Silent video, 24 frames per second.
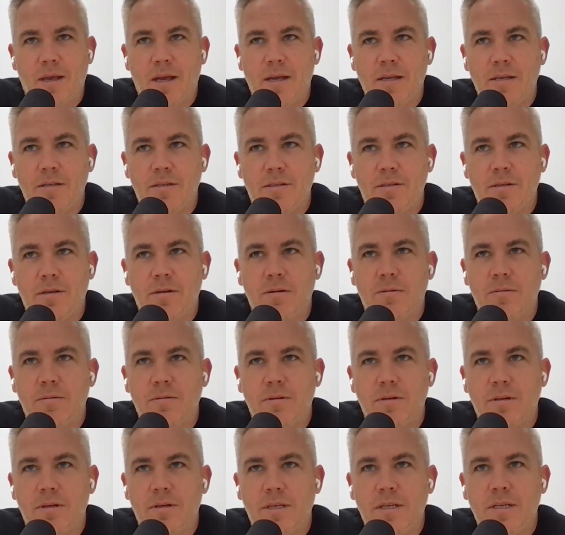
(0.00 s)
I
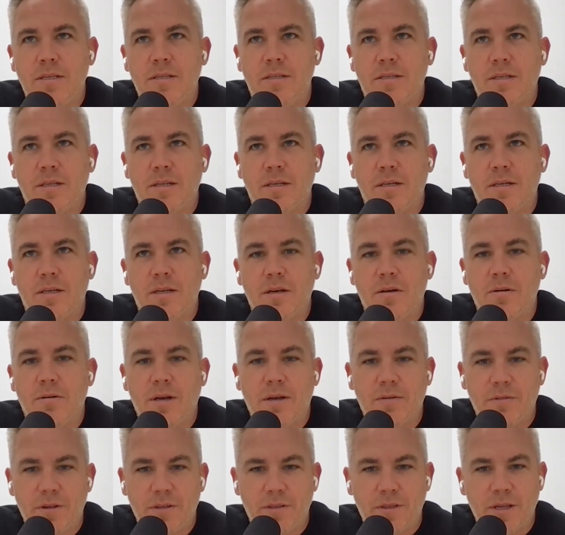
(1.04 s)
don't need to know
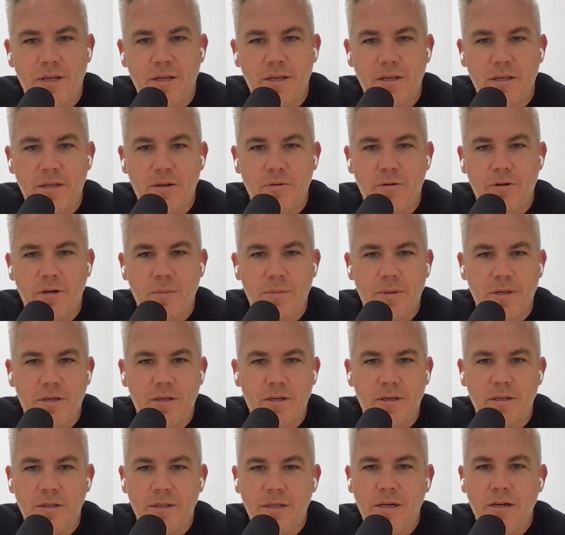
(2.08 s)
everything in order to be a
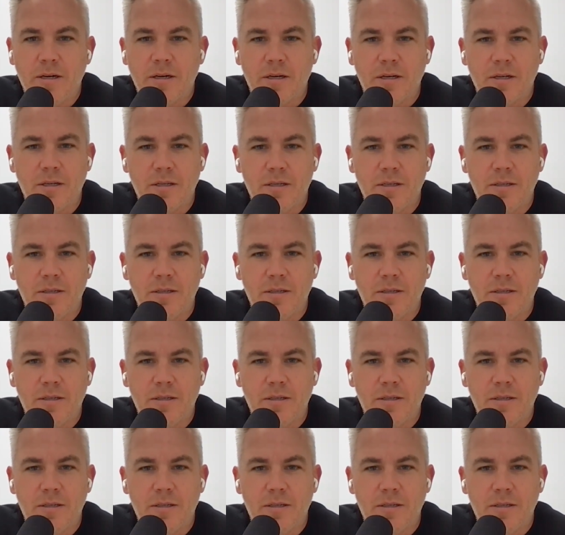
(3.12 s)
good leader.